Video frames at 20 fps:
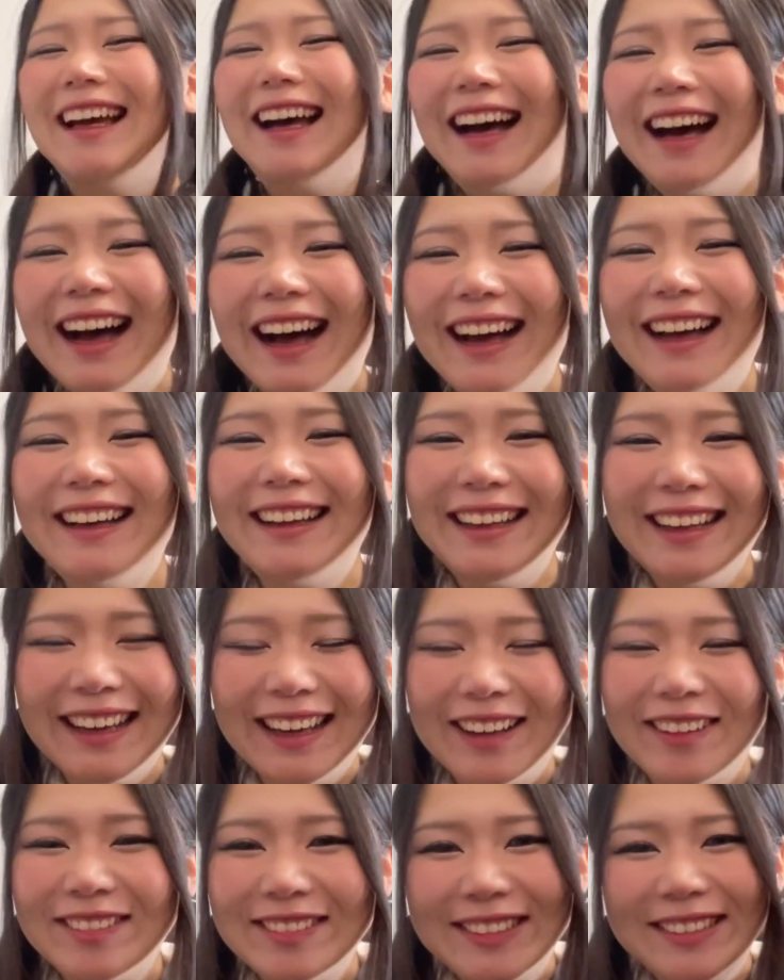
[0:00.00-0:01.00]
I
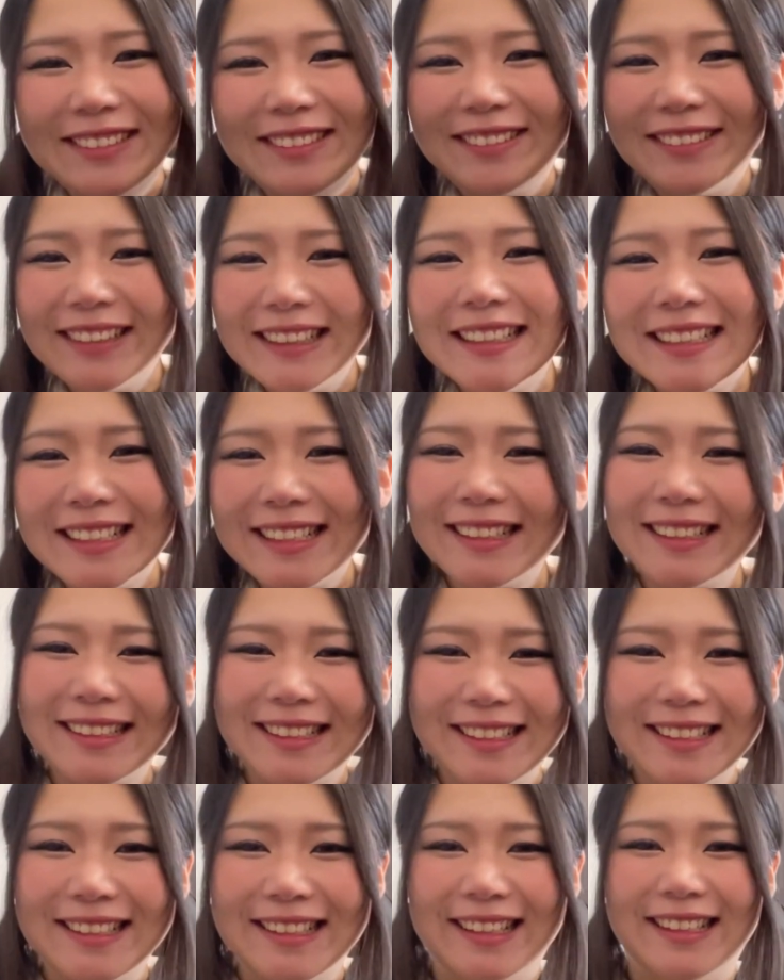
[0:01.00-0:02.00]
have to research
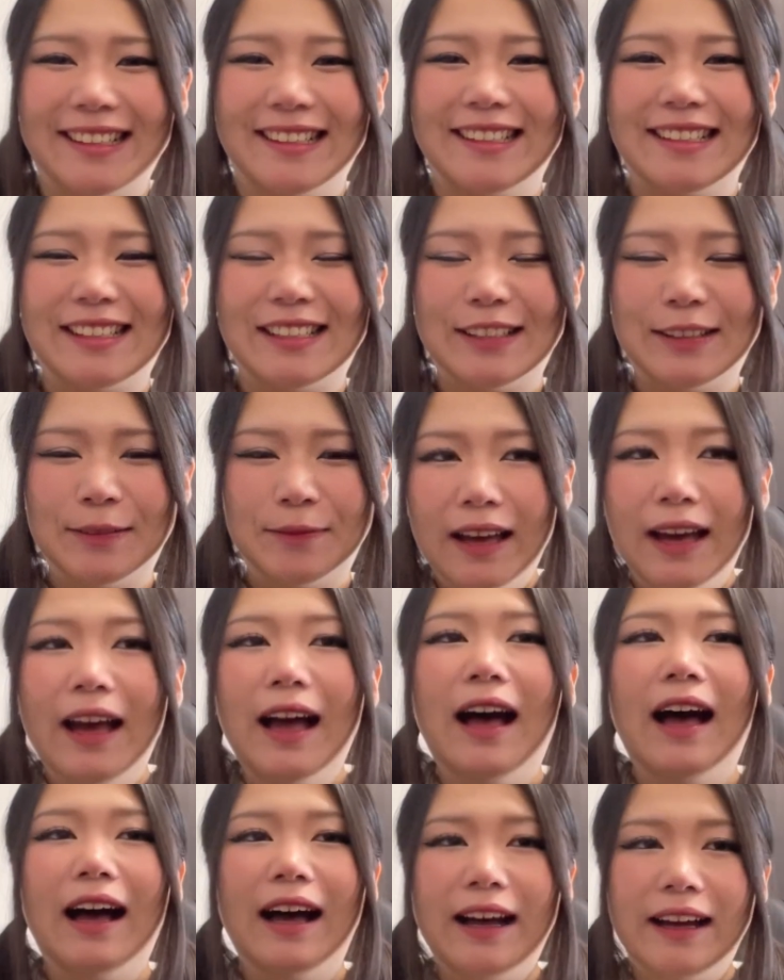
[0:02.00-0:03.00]
this.
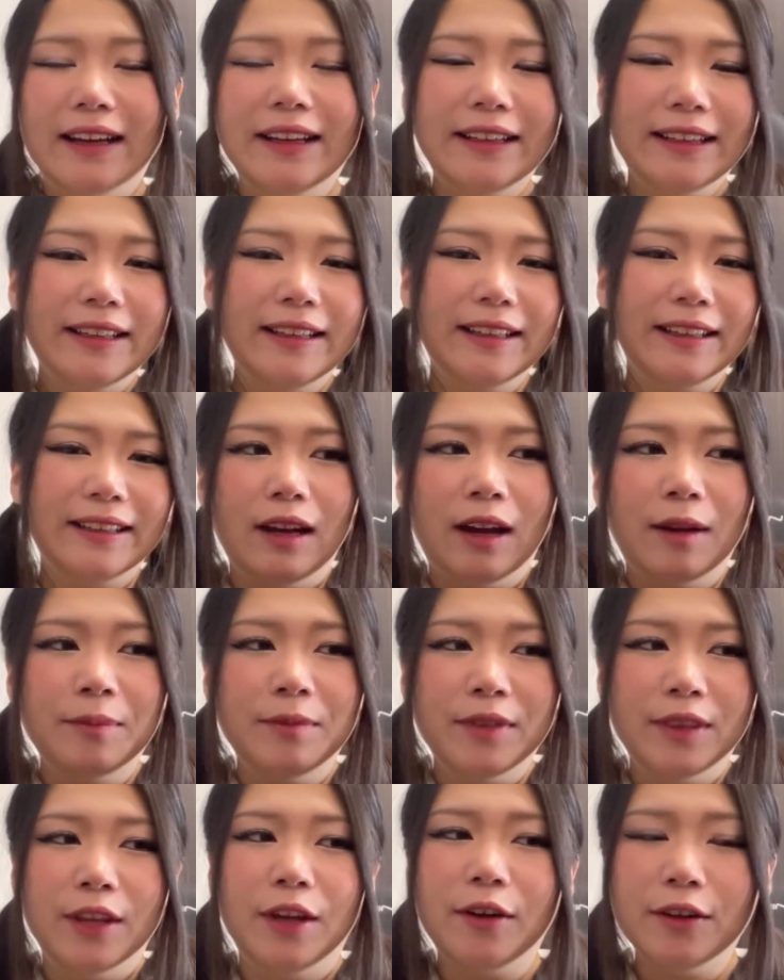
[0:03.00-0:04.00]
I
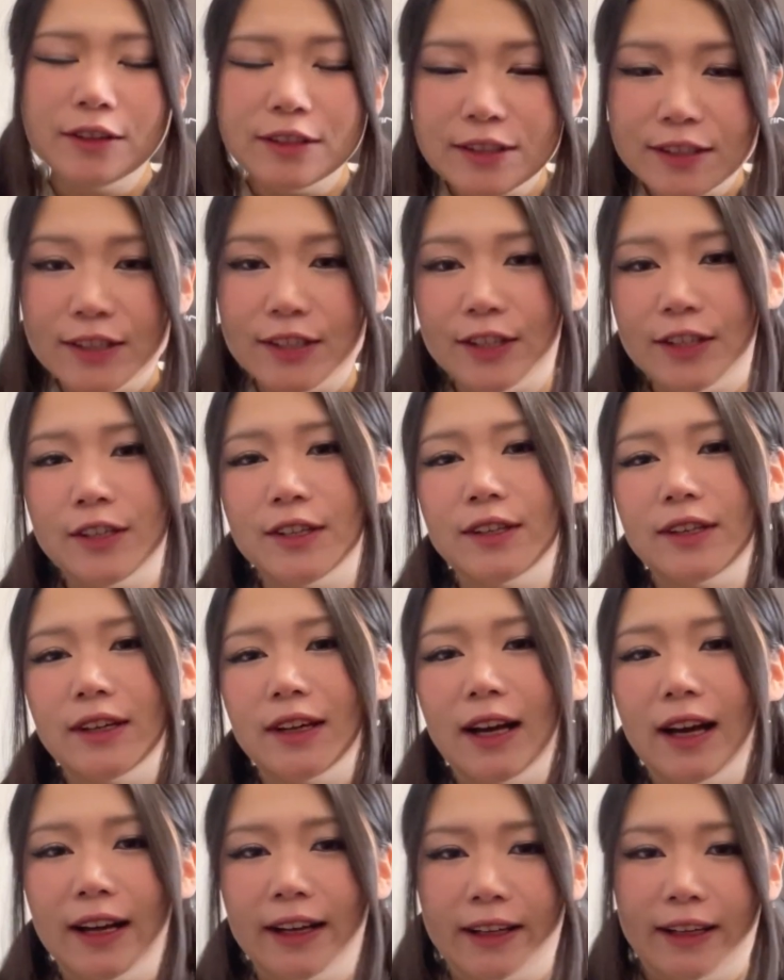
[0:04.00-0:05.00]
am not
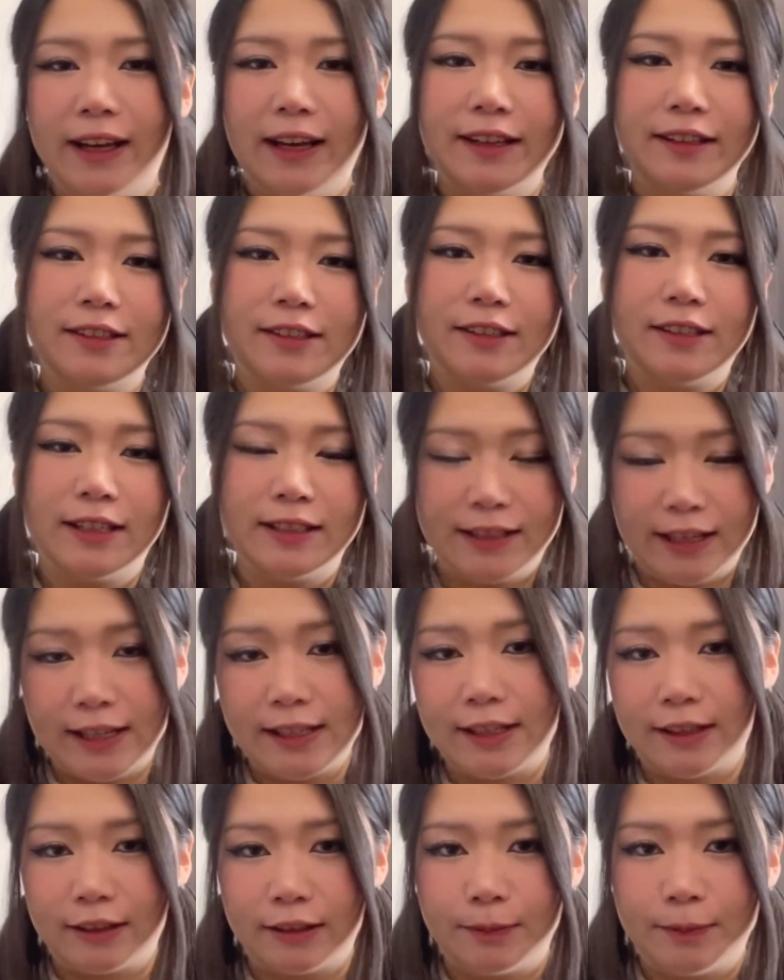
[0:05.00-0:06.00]
against the
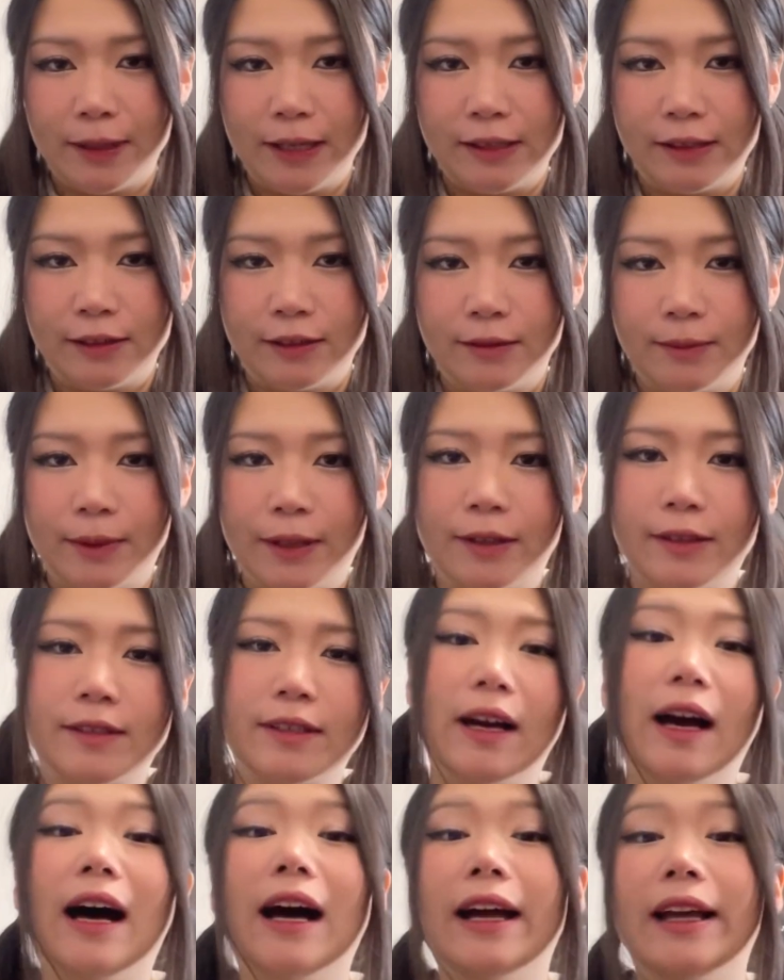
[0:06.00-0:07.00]
dessert pizza because
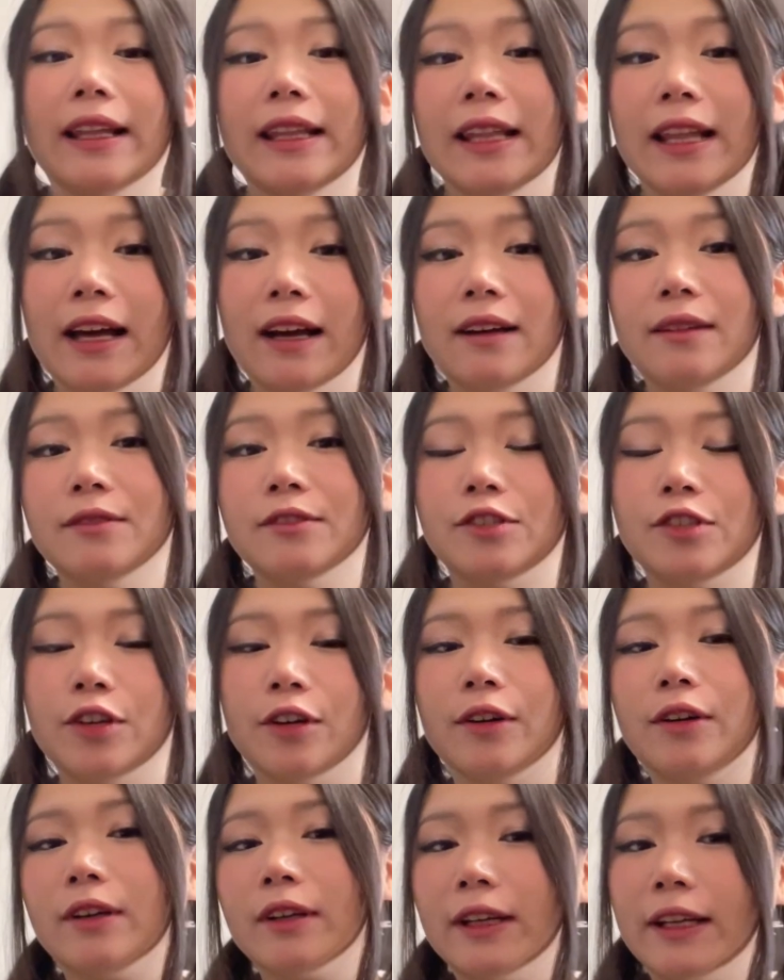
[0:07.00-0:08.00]
I love
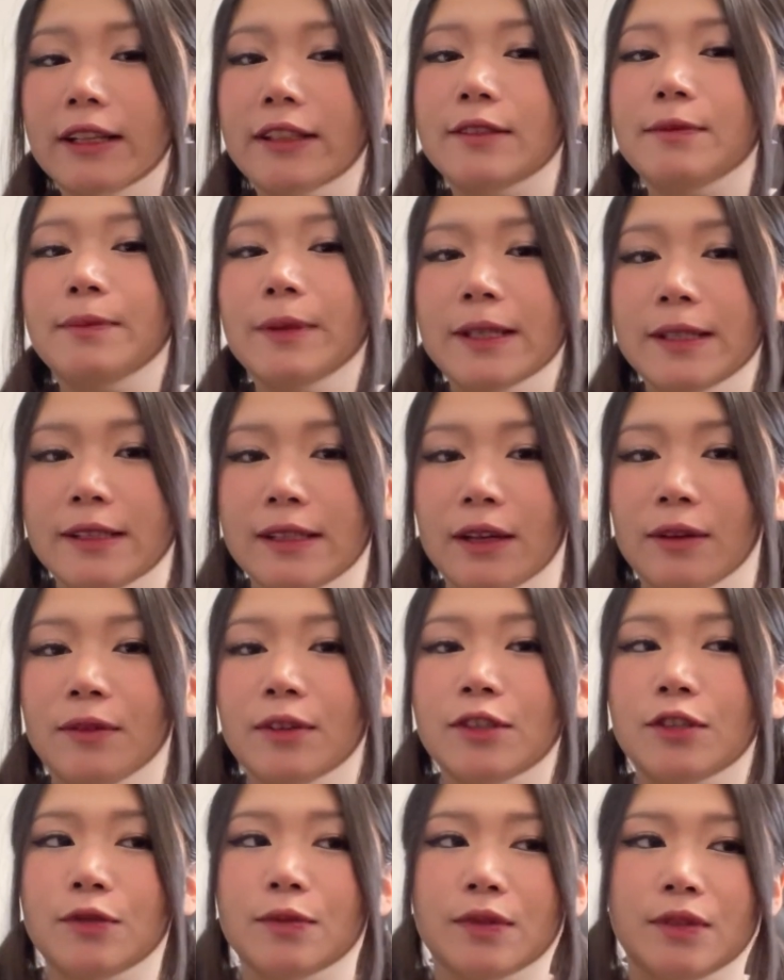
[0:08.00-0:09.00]
chocolate pizza,
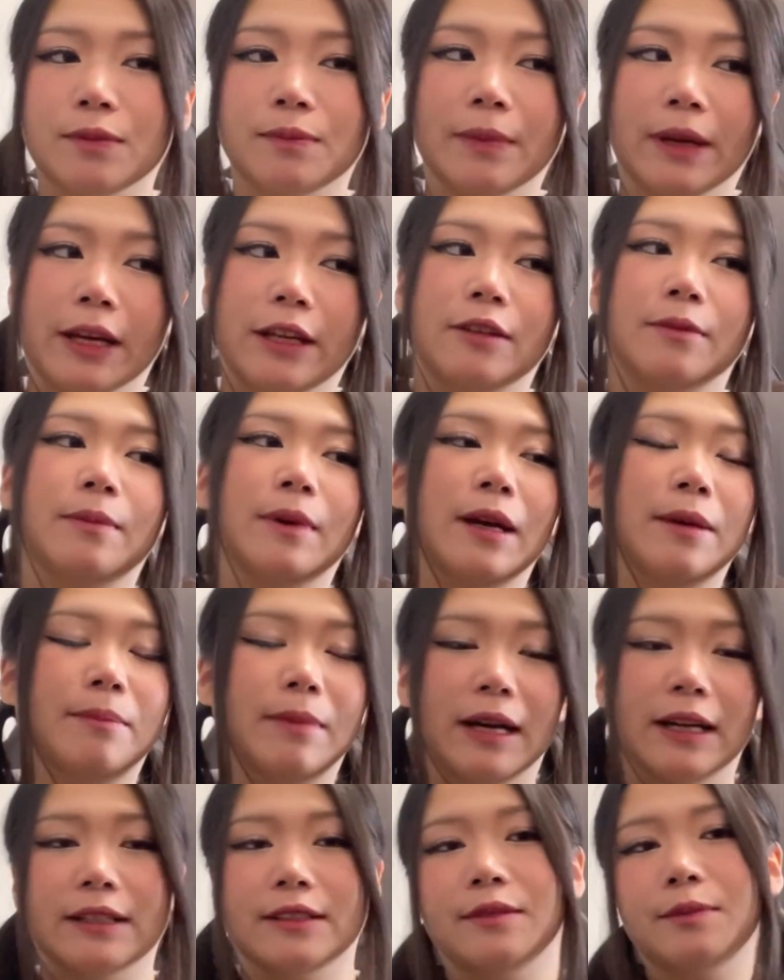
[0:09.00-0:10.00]
which was made by
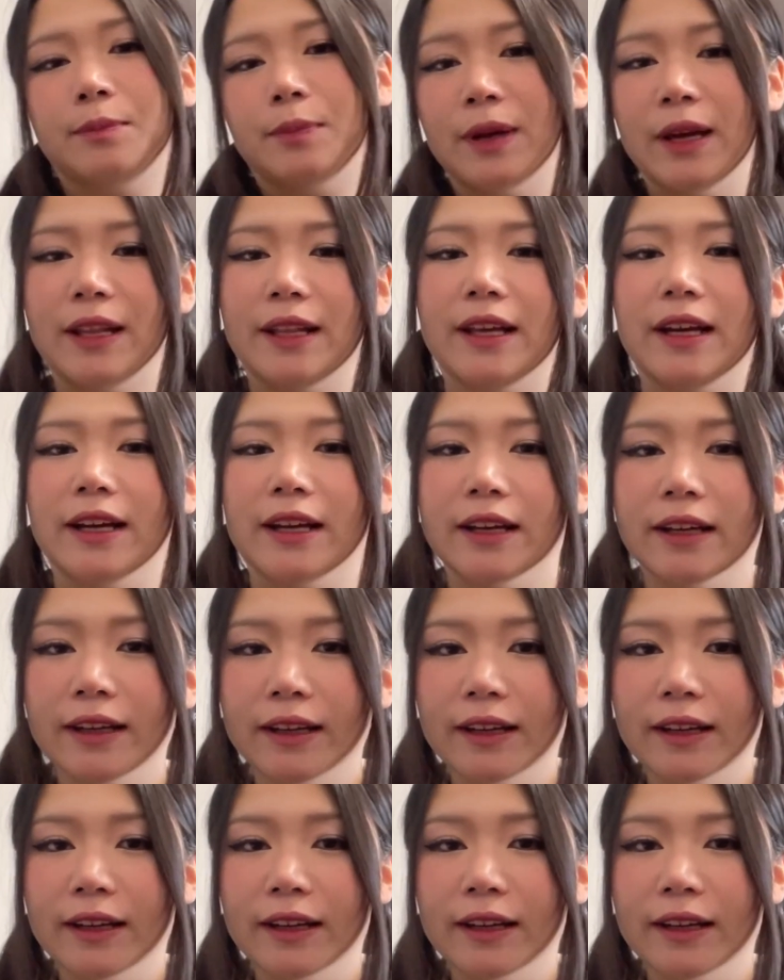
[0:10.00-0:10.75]
Max Brenner.